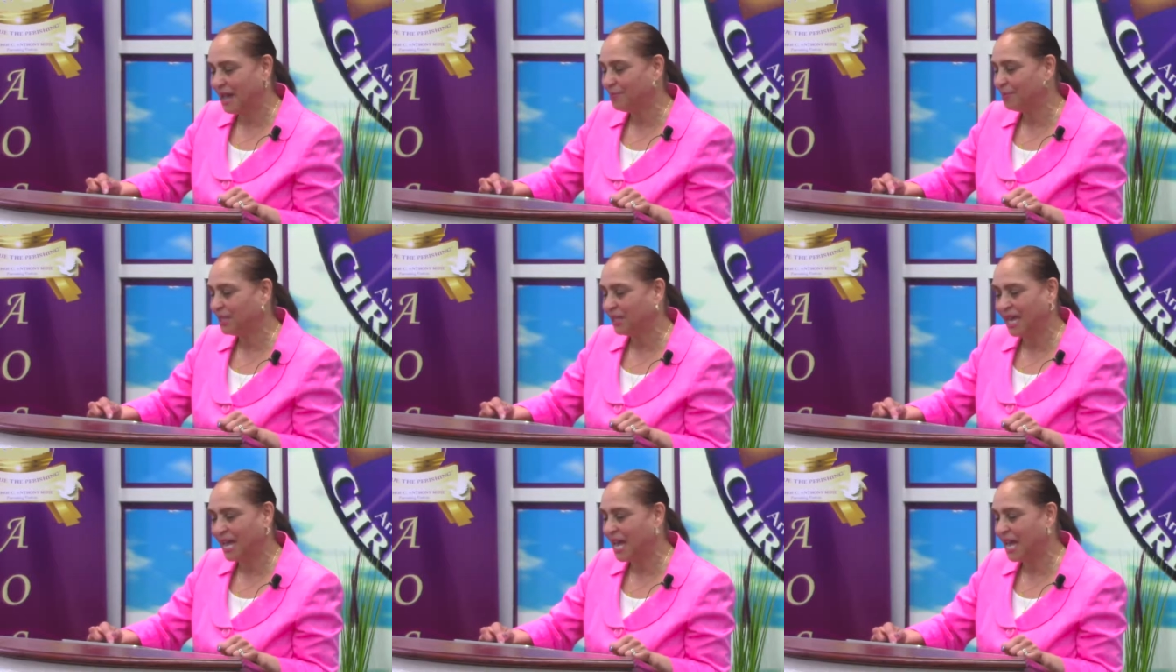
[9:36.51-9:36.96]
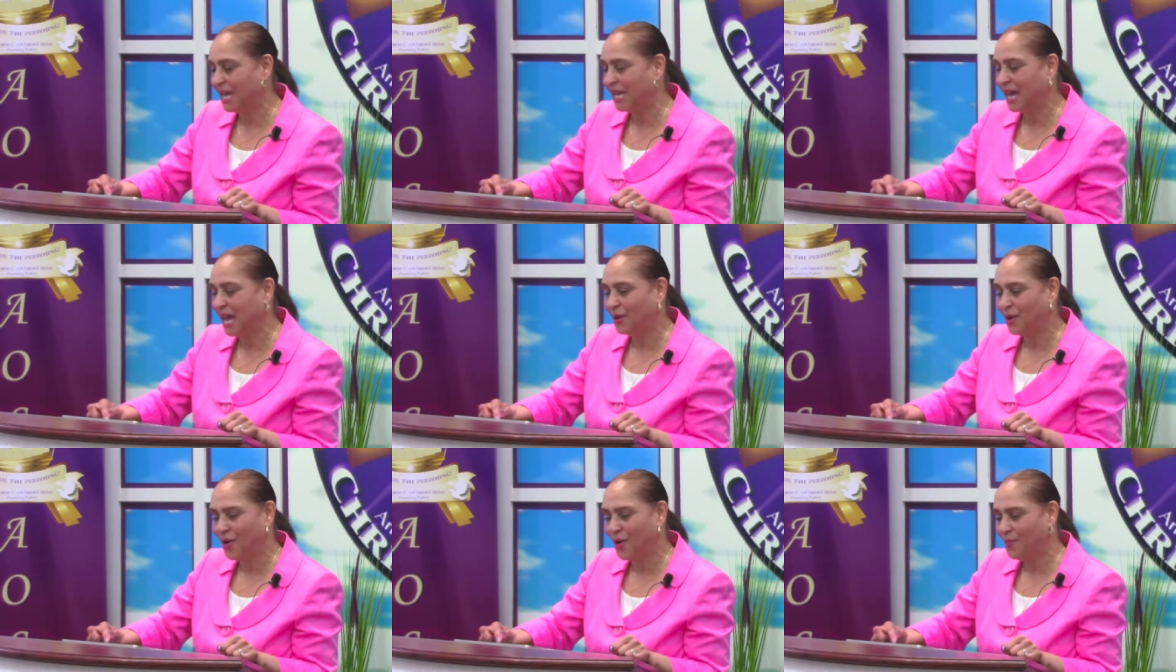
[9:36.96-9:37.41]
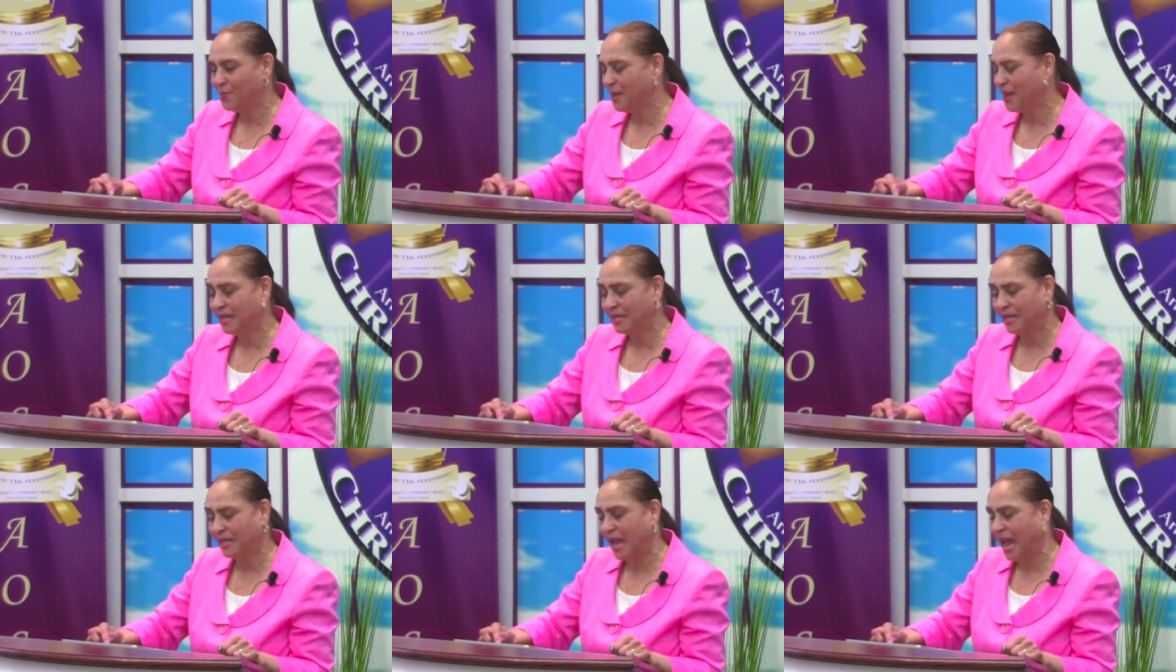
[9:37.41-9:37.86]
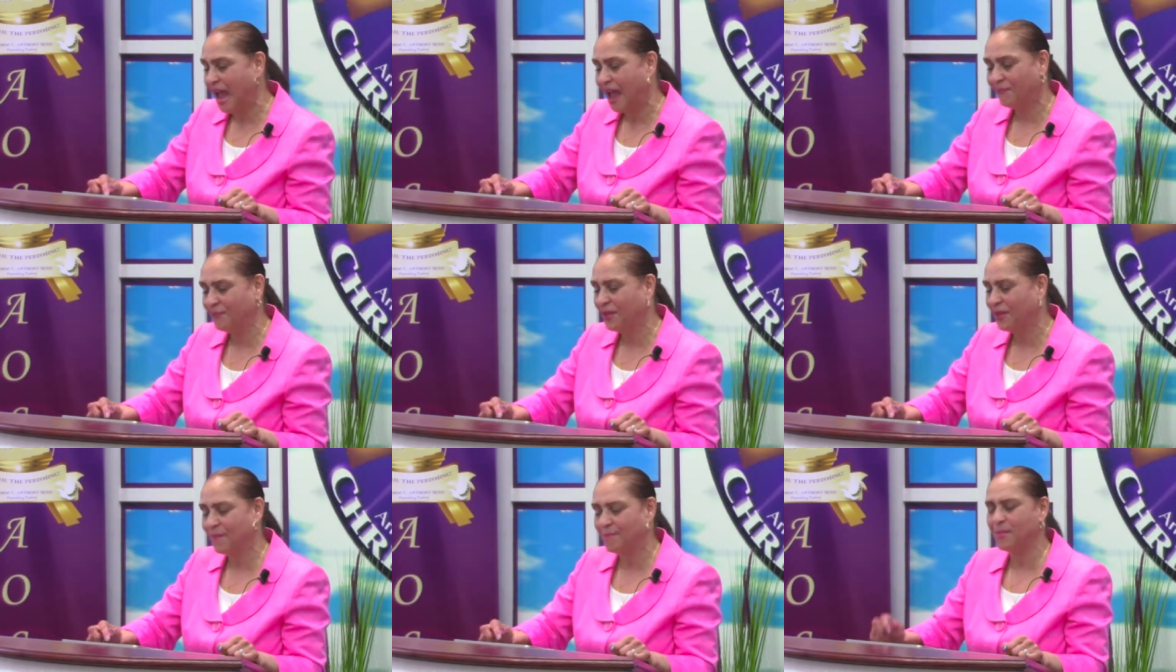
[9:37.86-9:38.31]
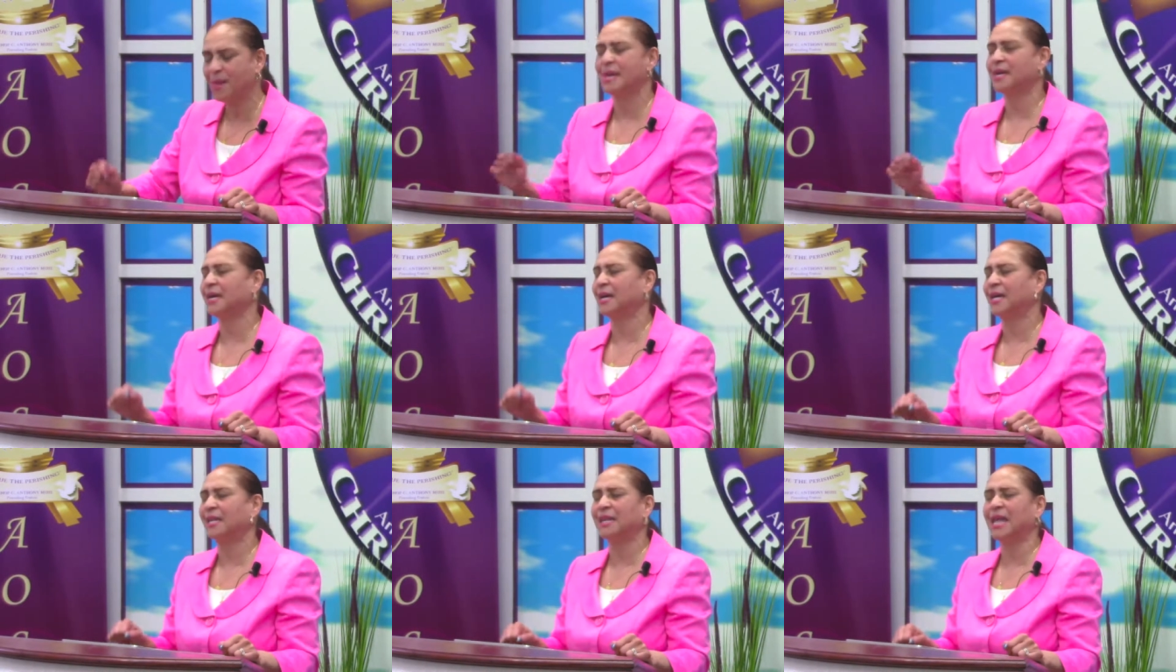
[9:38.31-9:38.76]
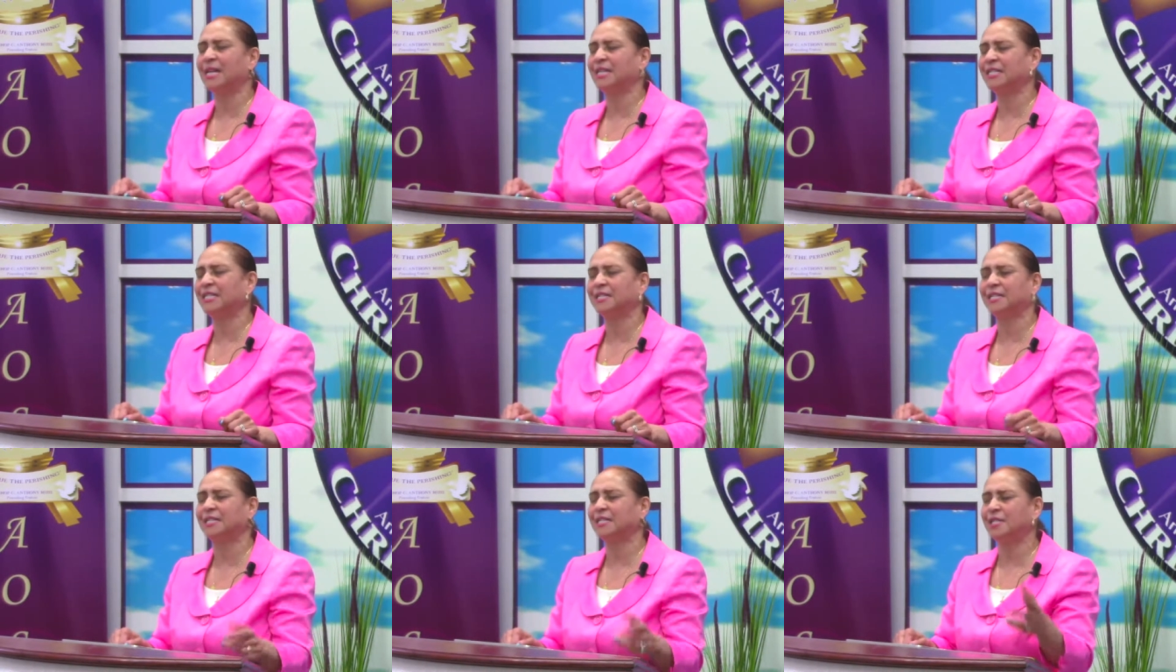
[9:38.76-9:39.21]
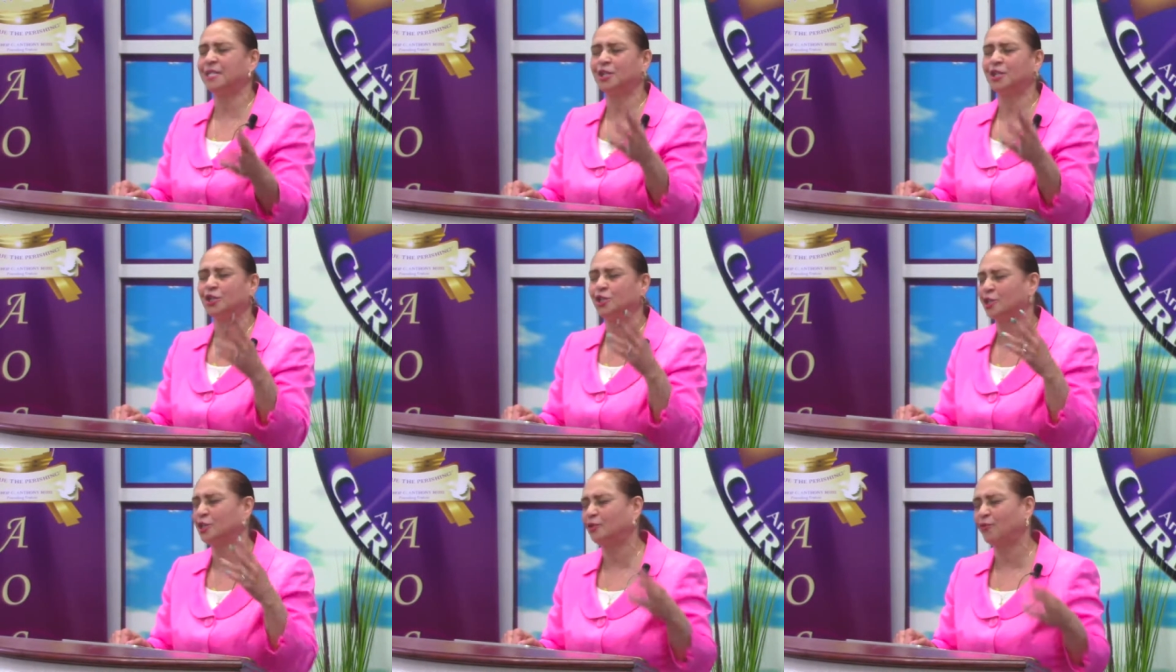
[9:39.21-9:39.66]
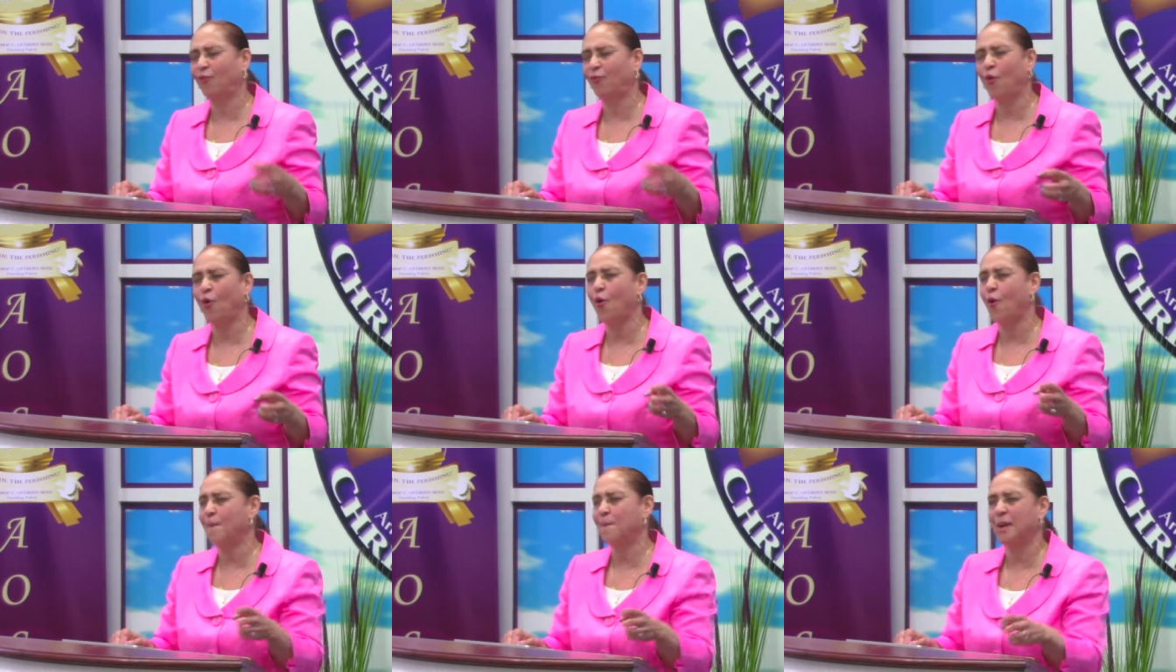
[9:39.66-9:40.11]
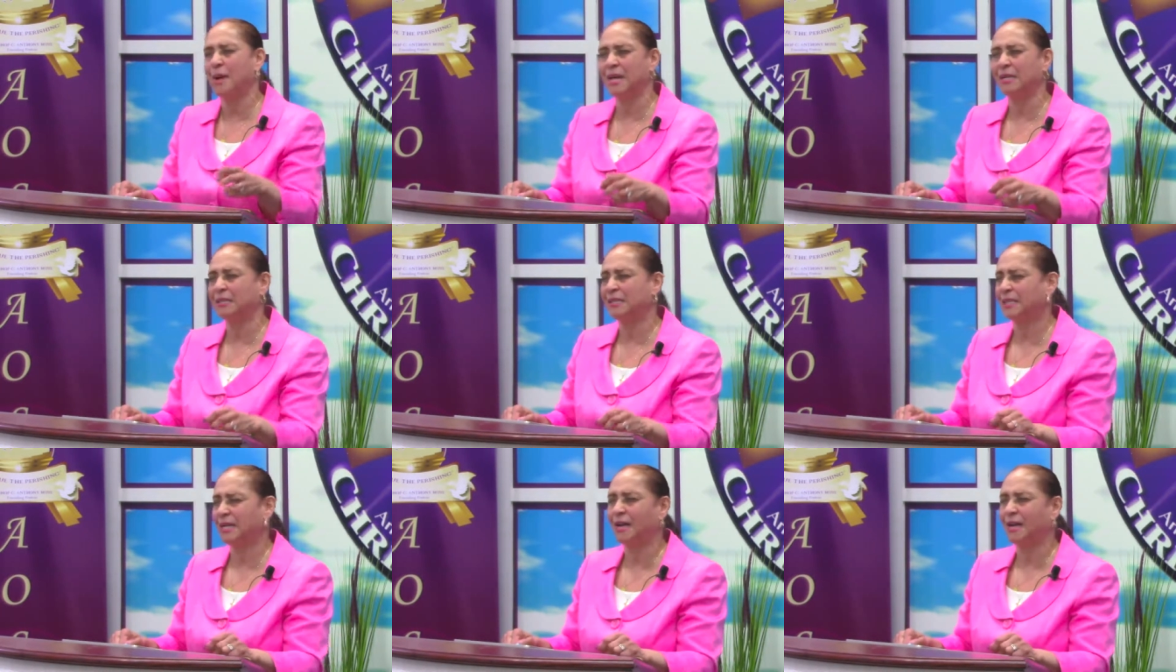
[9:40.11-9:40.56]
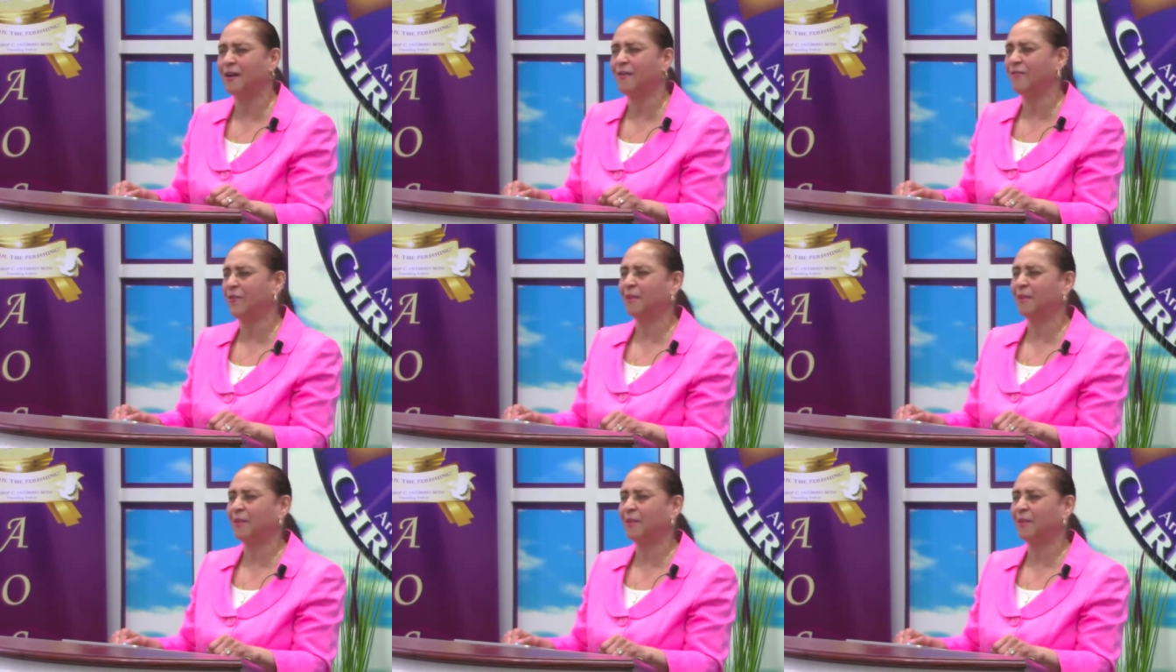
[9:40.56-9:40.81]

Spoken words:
I'm glad I don't have to make a lot of decisions for myself.